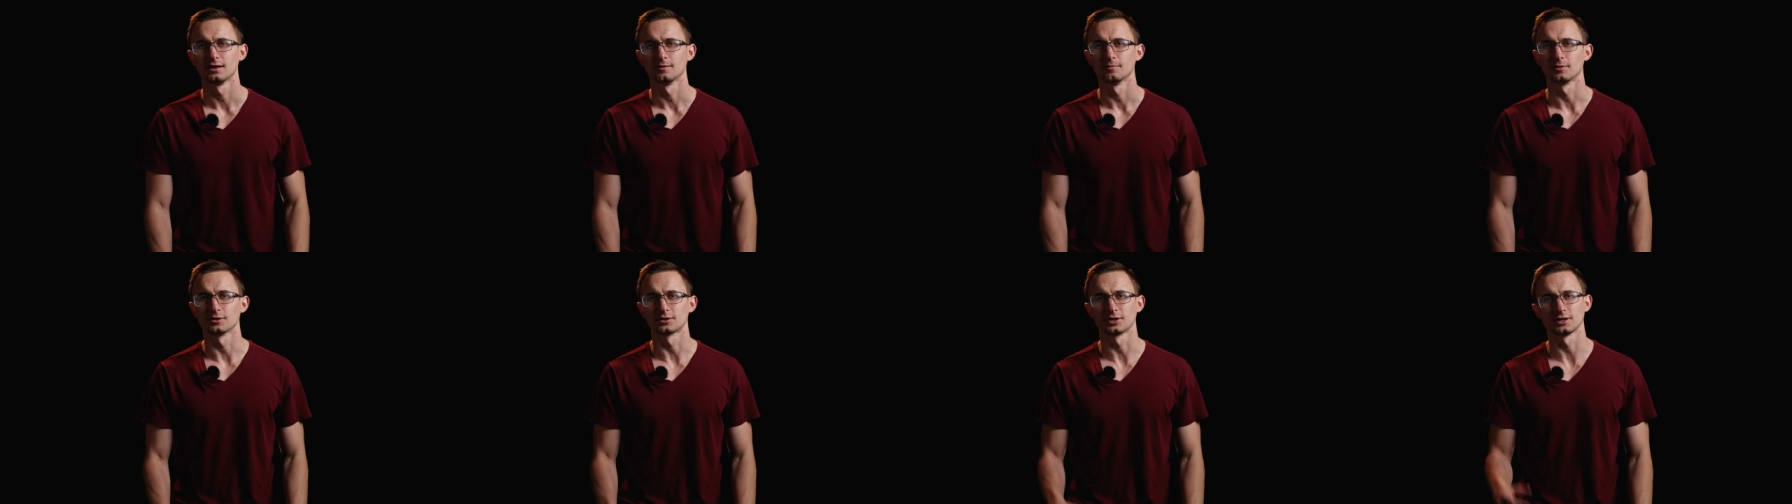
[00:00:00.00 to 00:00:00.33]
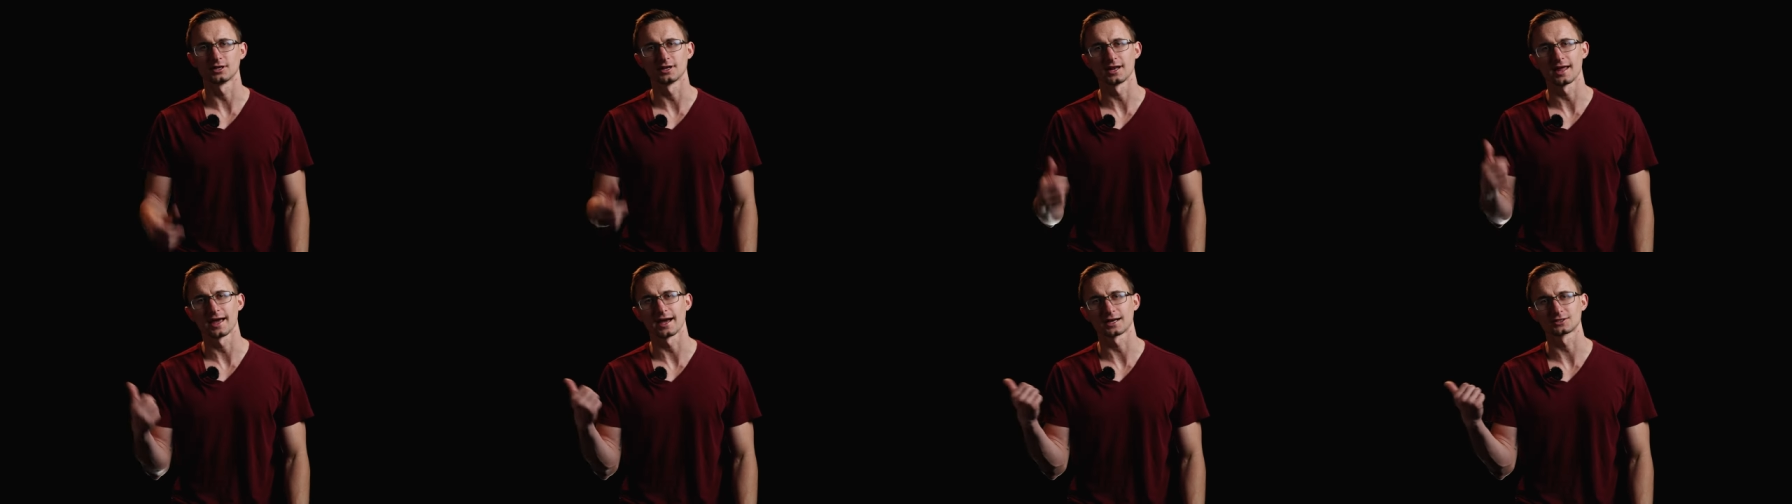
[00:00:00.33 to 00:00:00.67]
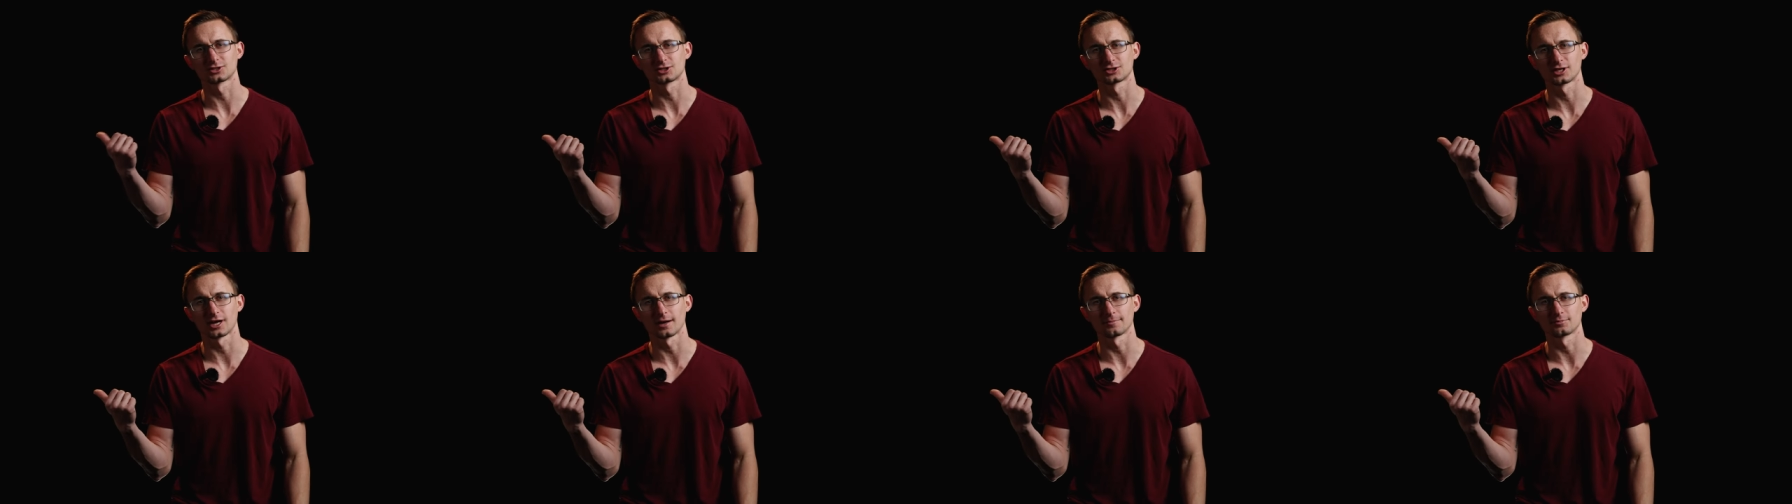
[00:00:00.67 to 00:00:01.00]
But then in
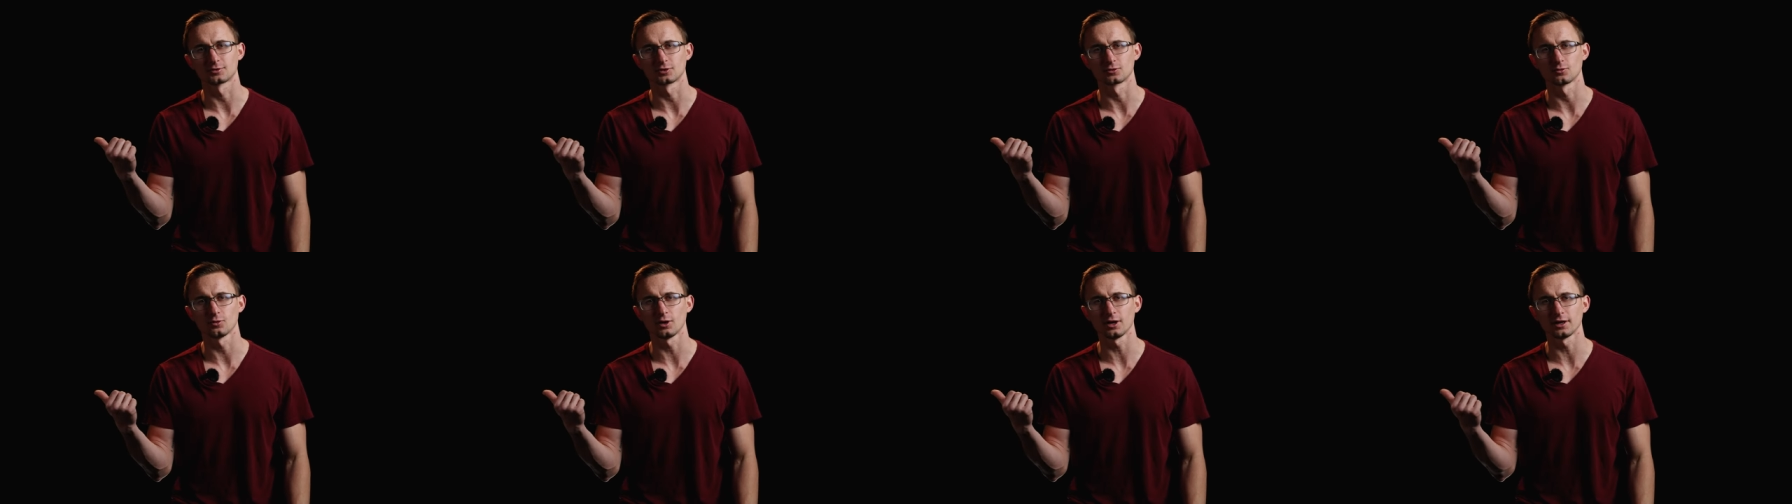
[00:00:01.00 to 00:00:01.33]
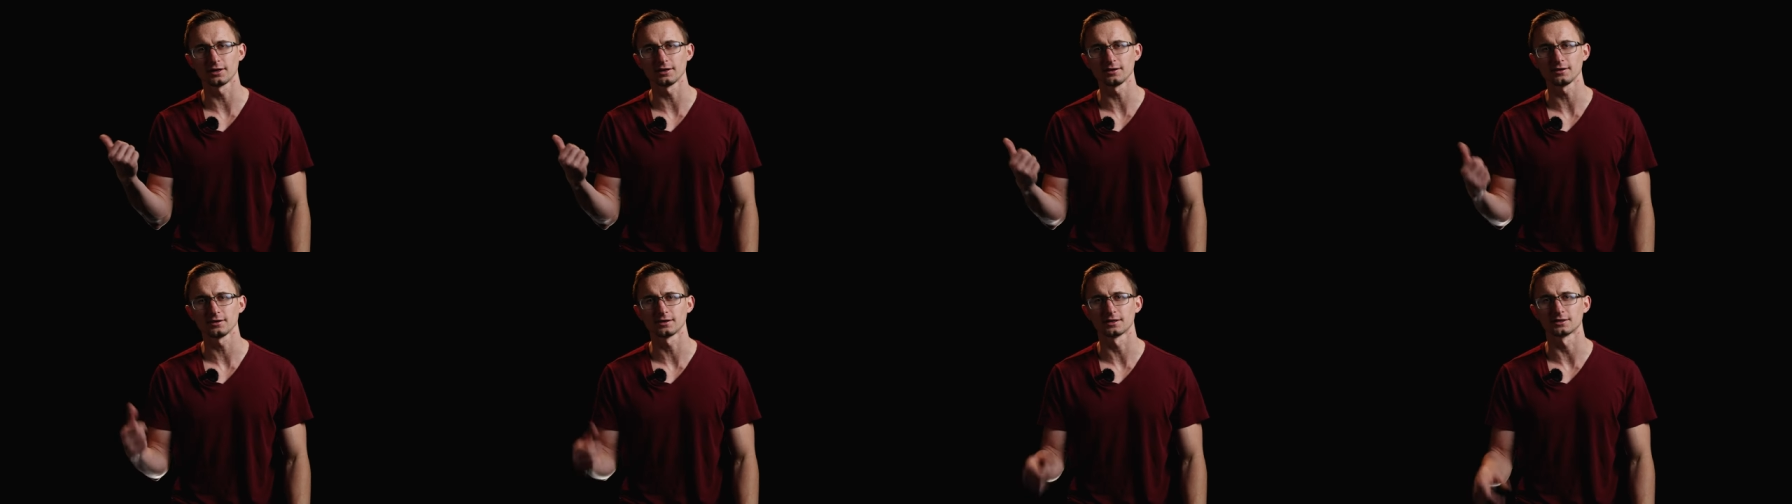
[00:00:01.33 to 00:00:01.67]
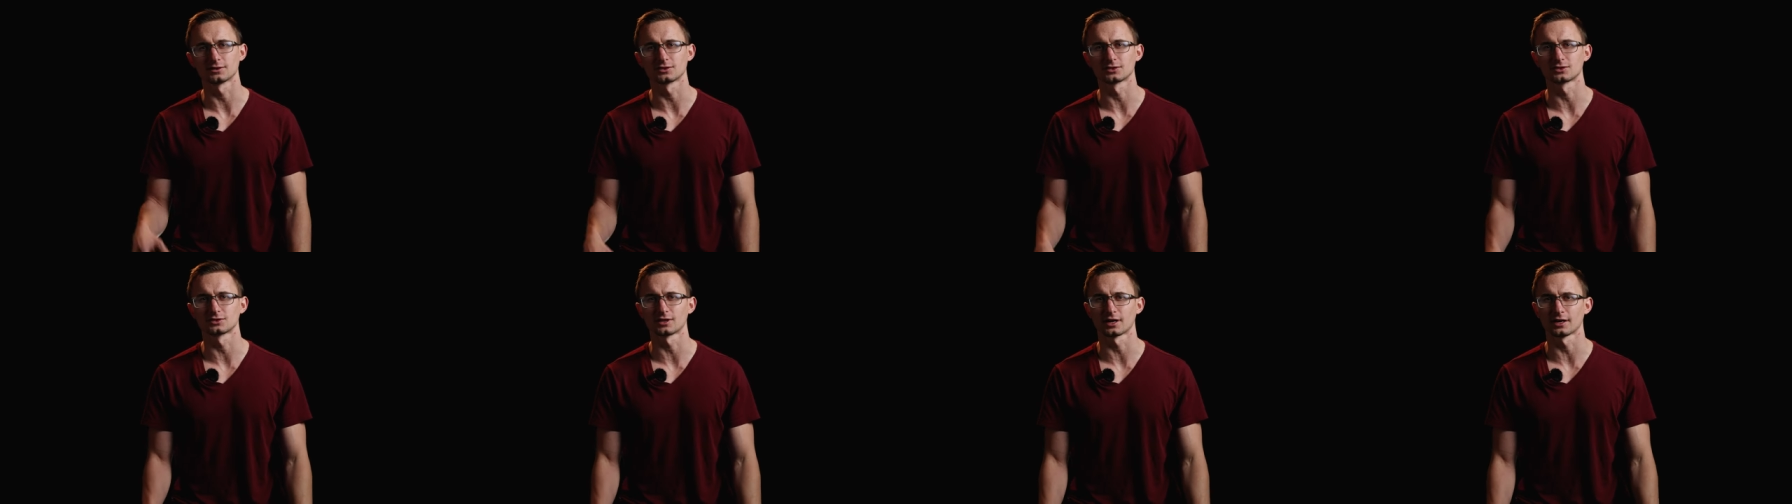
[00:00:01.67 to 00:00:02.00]
Acts chapter 1,
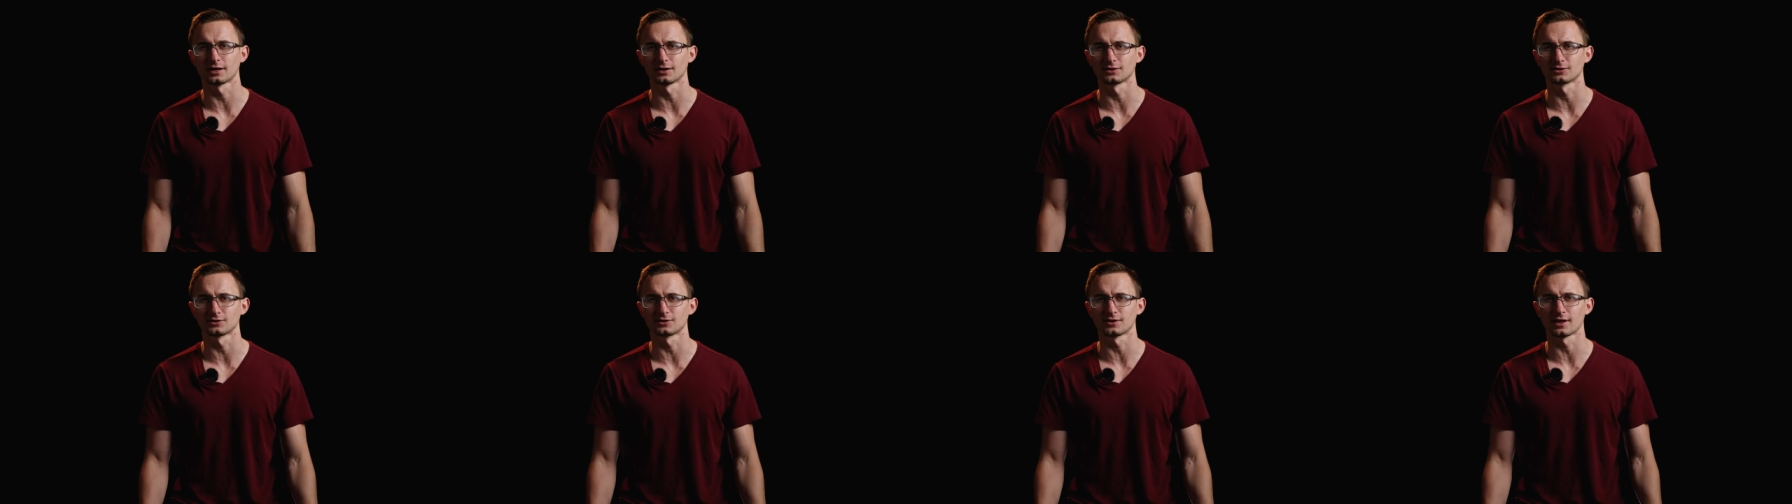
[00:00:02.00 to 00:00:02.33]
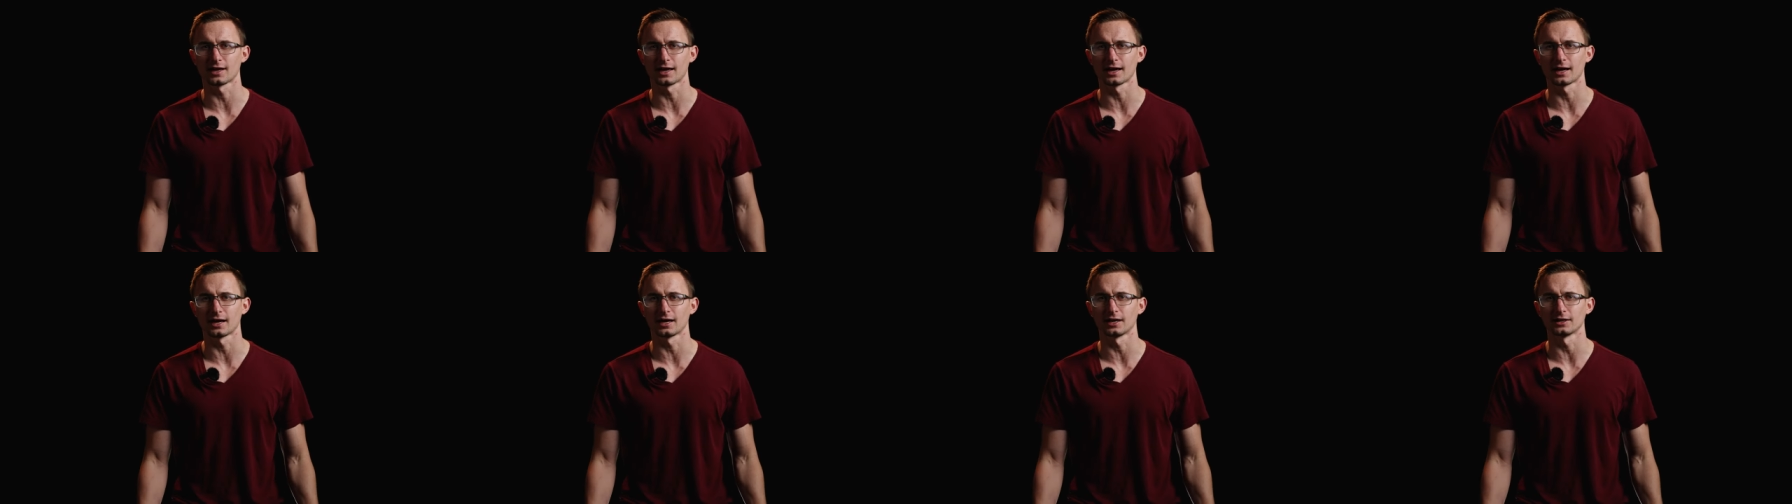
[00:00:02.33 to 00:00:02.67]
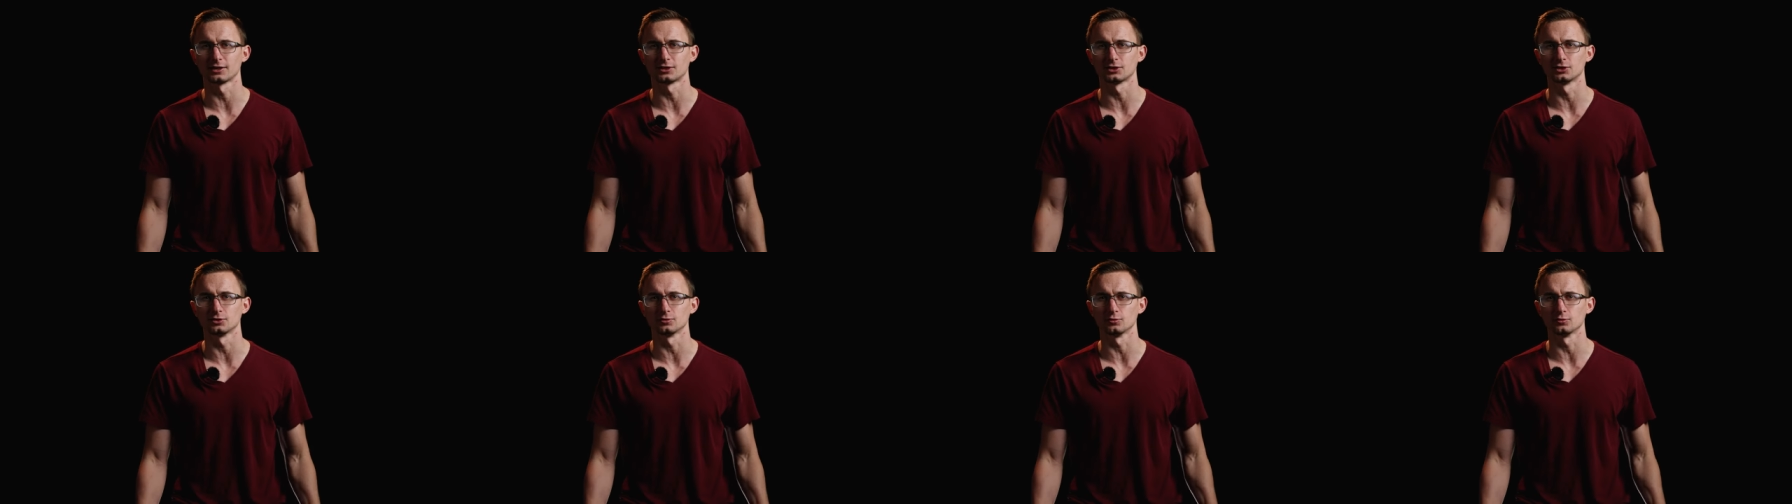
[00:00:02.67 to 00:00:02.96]
it says that